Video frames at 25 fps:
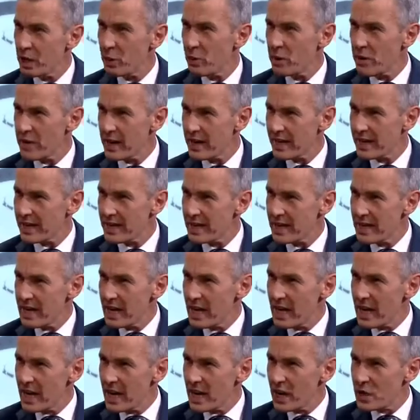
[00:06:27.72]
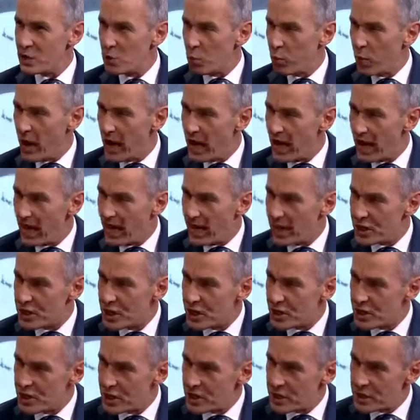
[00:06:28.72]
deal with it as well.
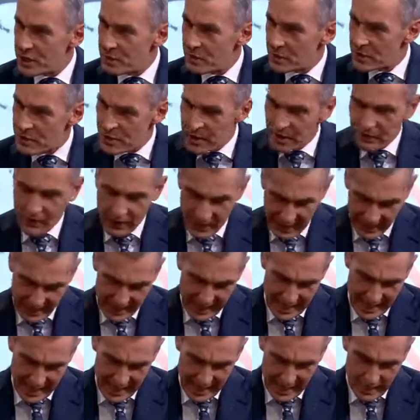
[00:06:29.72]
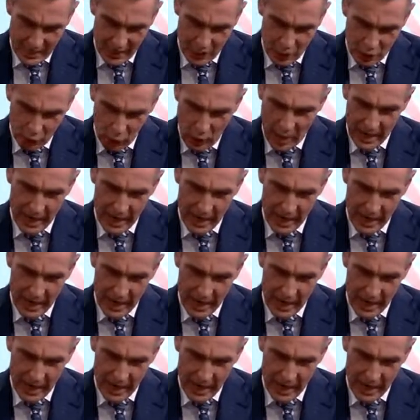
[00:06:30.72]
Just specifically, you